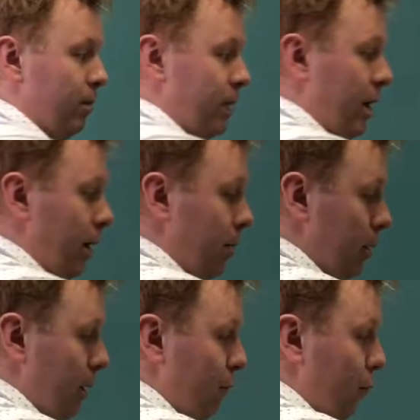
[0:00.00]
Now I'm
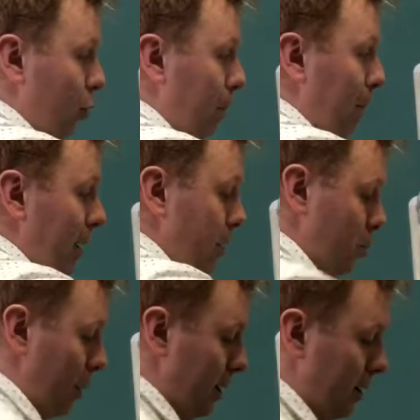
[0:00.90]
looking
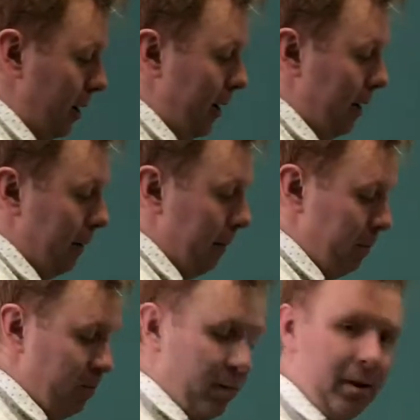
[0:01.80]
£4.28.
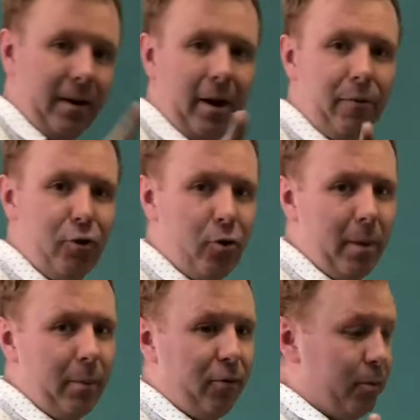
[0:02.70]
Now if you
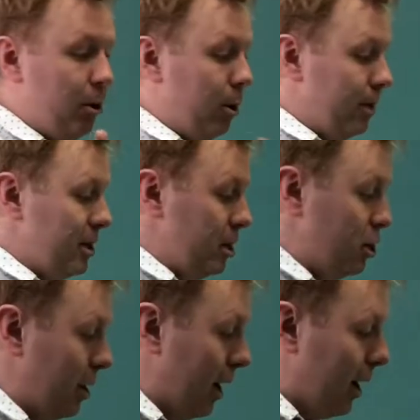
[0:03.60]
remember from column
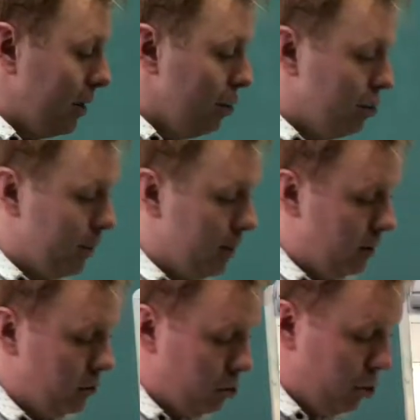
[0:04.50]
addition, I use my
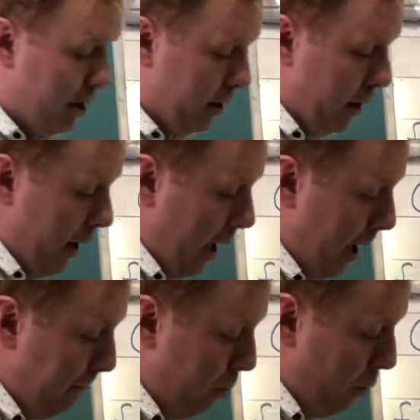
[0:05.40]
little trick.
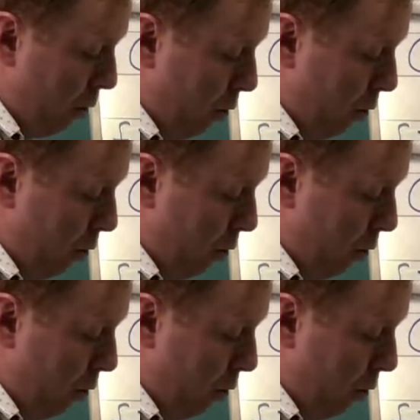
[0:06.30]
I put